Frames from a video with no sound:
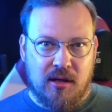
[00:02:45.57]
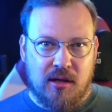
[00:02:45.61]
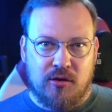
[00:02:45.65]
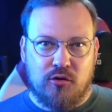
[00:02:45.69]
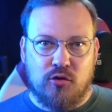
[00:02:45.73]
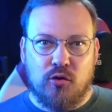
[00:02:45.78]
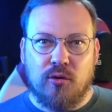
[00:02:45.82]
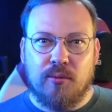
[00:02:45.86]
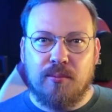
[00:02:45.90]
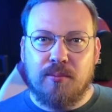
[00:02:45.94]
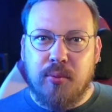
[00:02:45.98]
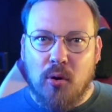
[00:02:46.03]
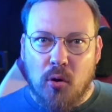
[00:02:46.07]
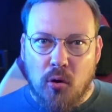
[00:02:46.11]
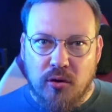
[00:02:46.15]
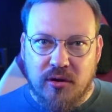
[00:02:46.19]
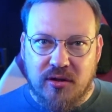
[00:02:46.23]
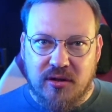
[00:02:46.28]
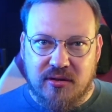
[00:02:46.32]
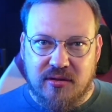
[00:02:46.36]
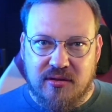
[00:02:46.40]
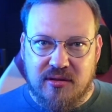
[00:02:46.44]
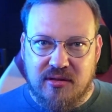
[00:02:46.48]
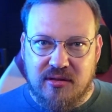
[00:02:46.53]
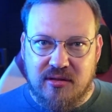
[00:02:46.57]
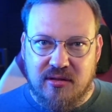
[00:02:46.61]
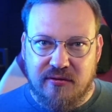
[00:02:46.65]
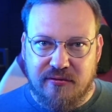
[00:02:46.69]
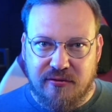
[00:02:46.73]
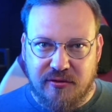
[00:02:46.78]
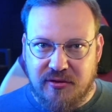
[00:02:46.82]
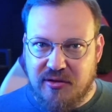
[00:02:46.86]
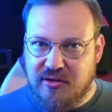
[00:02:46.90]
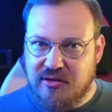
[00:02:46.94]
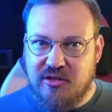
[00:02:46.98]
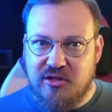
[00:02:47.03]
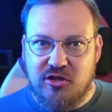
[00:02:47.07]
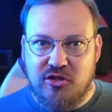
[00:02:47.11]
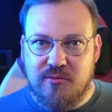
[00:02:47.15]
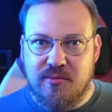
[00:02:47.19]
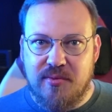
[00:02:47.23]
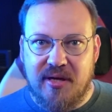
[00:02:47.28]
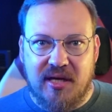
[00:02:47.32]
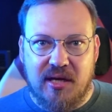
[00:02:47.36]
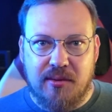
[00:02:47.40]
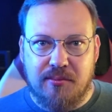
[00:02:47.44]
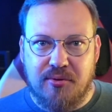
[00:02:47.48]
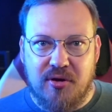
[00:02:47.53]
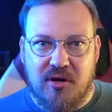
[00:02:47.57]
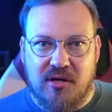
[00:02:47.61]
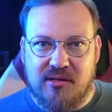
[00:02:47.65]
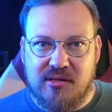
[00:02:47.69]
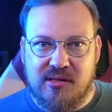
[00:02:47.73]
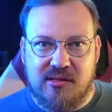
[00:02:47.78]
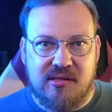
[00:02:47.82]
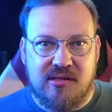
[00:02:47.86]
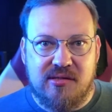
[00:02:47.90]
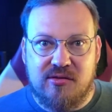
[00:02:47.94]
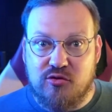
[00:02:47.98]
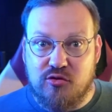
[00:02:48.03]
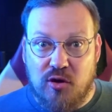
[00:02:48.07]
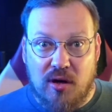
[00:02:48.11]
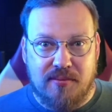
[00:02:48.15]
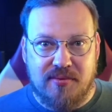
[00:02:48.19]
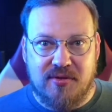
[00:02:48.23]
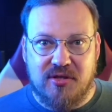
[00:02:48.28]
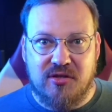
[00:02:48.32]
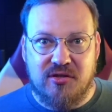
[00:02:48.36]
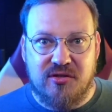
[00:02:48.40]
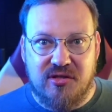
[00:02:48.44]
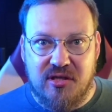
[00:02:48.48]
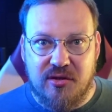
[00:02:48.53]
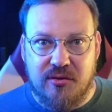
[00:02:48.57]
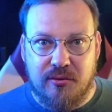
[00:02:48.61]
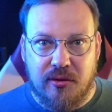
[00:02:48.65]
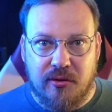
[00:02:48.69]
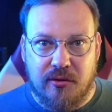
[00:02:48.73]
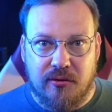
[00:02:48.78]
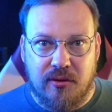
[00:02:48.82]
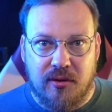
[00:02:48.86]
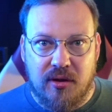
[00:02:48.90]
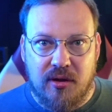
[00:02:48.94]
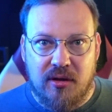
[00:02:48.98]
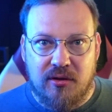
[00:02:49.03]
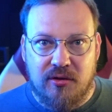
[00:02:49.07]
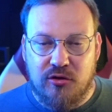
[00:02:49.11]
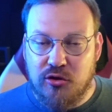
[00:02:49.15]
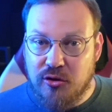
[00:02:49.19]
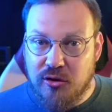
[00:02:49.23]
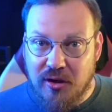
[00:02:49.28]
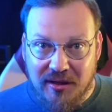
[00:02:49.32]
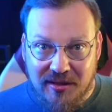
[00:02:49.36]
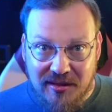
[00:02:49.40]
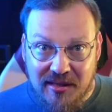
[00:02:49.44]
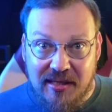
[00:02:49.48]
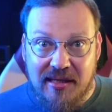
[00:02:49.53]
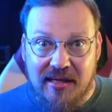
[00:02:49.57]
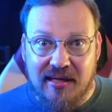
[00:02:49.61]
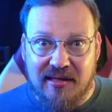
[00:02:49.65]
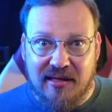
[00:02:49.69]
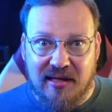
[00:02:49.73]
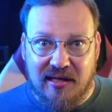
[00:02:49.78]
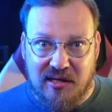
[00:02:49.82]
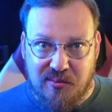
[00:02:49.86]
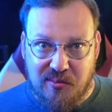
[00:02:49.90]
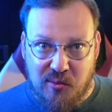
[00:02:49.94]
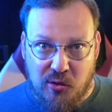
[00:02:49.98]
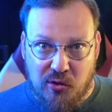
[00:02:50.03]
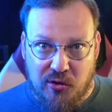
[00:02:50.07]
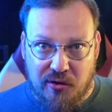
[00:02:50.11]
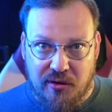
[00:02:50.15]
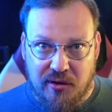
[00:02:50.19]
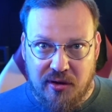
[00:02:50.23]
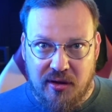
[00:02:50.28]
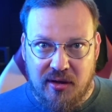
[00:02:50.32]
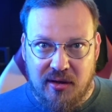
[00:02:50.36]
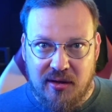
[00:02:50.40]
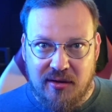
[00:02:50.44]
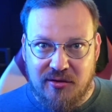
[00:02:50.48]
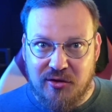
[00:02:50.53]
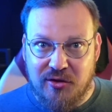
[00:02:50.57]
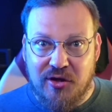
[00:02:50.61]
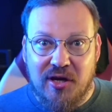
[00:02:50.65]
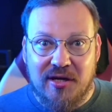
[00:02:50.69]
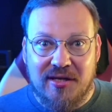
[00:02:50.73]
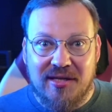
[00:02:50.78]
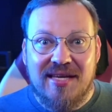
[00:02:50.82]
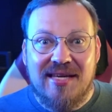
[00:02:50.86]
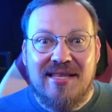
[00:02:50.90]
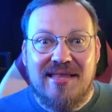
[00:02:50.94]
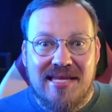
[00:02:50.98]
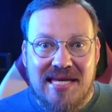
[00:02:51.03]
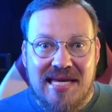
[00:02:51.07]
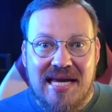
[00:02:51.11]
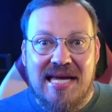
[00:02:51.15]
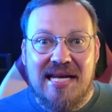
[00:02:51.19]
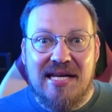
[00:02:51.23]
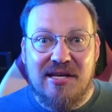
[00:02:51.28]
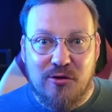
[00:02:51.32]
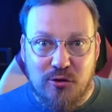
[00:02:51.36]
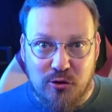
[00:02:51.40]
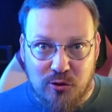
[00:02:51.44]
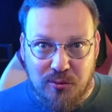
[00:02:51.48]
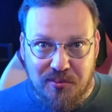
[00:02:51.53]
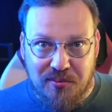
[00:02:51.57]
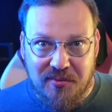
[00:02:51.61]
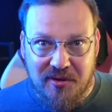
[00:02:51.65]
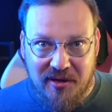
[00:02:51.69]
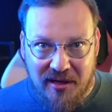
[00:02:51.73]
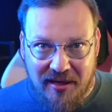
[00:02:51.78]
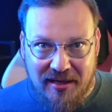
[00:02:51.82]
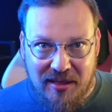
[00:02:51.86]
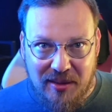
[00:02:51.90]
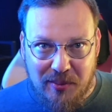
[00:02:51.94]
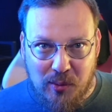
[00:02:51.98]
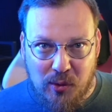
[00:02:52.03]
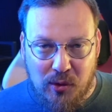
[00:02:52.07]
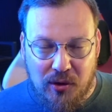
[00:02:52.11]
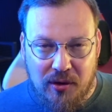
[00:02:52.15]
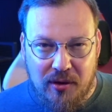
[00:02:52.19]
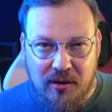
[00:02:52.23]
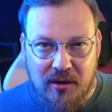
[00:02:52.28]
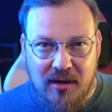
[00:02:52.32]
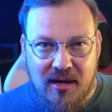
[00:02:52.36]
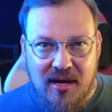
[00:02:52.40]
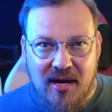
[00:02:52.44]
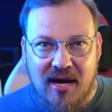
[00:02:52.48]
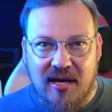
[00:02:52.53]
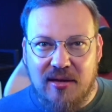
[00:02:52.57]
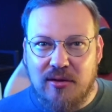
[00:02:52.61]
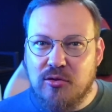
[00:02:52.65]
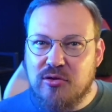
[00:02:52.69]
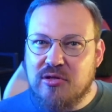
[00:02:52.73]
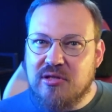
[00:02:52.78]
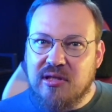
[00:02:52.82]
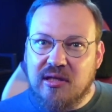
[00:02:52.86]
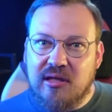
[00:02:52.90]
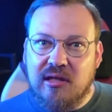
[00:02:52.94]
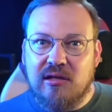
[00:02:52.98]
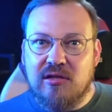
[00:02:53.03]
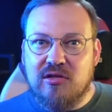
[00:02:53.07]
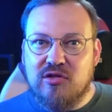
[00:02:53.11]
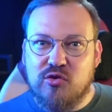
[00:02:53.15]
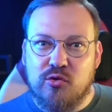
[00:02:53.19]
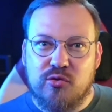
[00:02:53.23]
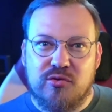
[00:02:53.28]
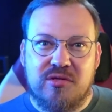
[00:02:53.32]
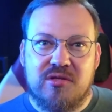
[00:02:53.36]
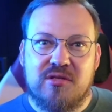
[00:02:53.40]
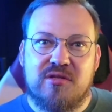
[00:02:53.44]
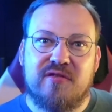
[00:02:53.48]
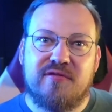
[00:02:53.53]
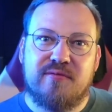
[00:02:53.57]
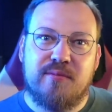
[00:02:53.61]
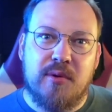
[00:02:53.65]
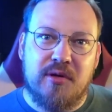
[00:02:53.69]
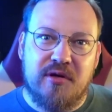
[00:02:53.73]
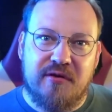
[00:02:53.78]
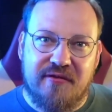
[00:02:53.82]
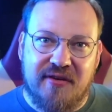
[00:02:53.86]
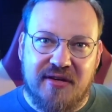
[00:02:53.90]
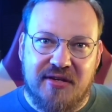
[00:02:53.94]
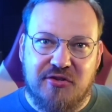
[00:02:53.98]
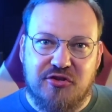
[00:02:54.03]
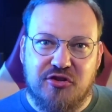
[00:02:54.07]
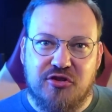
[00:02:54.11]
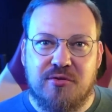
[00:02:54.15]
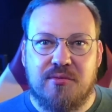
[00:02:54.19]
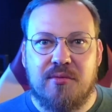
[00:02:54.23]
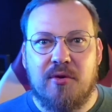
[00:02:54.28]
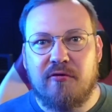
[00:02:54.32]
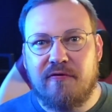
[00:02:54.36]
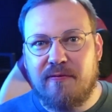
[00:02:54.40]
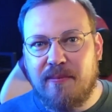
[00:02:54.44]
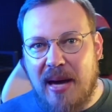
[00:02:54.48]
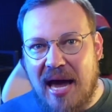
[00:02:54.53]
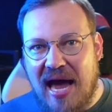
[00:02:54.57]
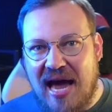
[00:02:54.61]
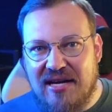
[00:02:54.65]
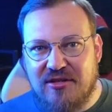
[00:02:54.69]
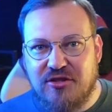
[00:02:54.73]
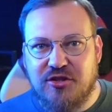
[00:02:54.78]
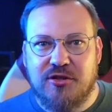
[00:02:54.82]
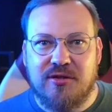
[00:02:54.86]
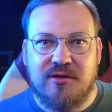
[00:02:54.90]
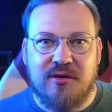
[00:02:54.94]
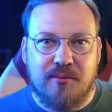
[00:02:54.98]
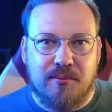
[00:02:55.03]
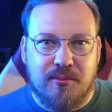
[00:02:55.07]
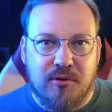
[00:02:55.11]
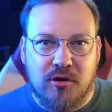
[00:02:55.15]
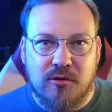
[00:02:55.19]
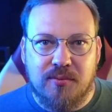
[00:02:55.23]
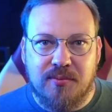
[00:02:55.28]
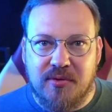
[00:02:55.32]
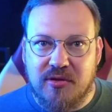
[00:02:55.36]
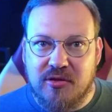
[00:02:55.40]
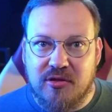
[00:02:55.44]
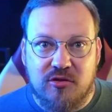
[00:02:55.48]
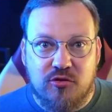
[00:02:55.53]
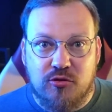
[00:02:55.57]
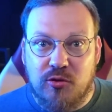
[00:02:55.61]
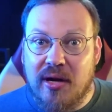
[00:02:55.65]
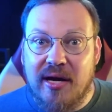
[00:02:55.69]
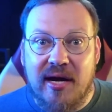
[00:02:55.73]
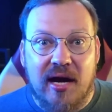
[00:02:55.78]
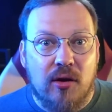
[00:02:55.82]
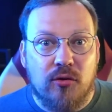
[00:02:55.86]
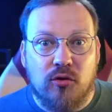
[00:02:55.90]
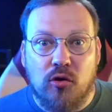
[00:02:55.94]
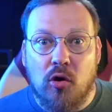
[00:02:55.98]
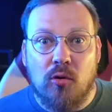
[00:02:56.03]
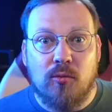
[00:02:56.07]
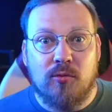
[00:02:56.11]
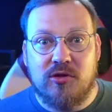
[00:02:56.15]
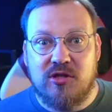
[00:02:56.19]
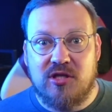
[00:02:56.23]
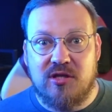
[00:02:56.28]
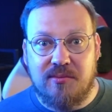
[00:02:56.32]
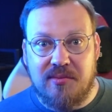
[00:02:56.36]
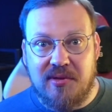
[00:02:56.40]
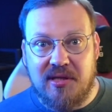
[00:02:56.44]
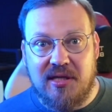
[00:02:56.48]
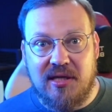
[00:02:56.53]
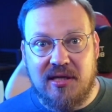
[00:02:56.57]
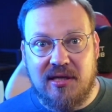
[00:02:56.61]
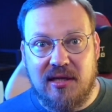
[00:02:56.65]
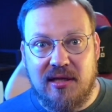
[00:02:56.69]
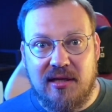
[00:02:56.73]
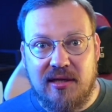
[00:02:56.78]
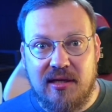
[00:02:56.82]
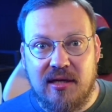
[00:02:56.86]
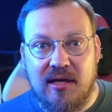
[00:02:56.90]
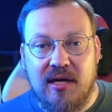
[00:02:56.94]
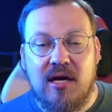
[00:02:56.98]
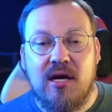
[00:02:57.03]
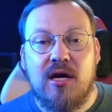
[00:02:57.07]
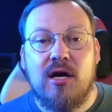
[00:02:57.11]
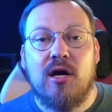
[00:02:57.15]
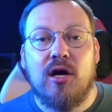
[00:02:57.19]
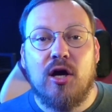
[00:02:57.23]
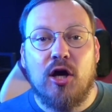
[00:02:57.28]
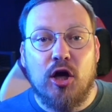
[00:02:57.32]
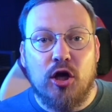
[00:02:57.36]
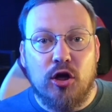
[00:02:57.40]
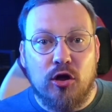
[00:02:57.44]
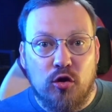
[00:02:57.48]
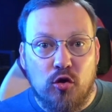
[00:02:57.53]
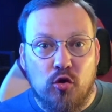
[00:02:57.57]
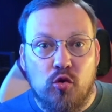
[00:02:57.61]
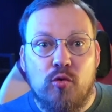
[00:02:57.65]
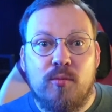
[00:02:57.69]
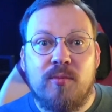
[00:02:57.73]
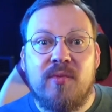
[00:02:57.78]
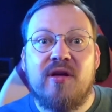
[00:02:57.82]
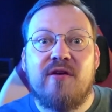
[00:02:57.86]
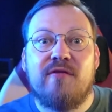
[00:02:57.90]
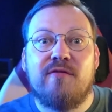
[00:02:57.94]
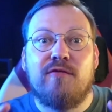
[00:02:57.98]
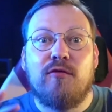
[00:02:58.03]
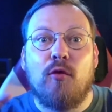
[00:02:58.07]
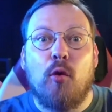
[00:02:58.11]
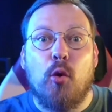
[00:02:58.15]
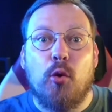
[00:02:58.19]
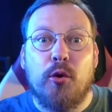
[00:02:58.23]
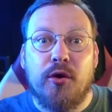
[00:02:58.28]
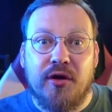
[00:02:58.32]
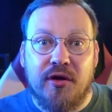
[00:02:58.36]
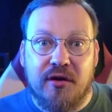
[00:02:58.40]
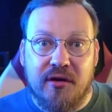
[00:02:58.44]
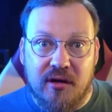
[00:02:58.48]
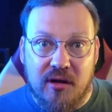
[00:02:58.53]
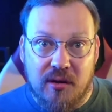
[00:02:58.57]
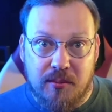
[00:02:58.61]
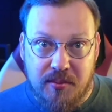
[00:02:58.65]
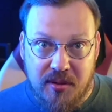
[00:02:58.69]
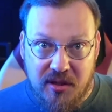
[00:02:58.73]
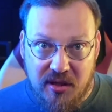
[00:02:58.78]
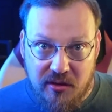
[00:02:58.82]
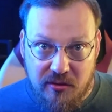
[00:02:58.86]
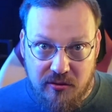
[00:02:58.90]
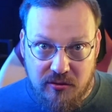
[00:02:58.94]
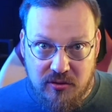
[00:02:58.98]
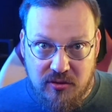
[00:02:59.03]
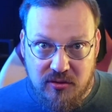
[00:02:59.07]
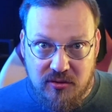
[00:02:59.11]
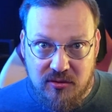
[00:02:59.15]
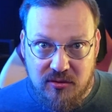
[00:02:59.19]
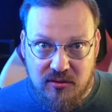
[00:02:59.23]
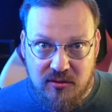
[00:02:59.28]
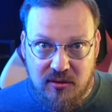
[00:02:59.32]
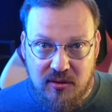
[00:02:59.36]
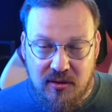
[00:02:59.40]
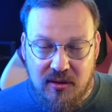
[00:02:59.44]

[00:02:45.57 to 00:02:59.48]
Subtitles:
Your importance for decision-making processes drops to zero. You're not needed anymore. You're not in the in-group anymore. And those little sources of motivation, of passion and purpose dry out almost immediately. A looming void appears.